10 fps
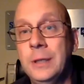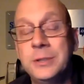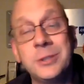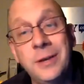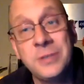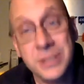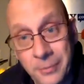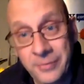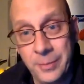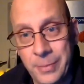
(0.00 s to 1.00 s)
So you have
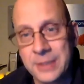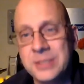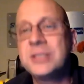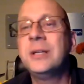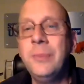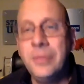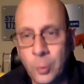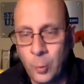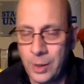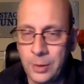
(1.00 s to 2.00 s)
some of the best, some of the
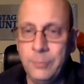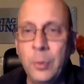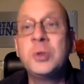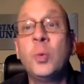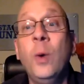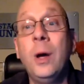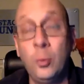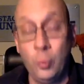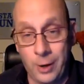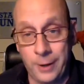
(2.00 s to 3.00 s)
most
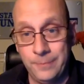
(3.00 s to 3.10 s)
well-run.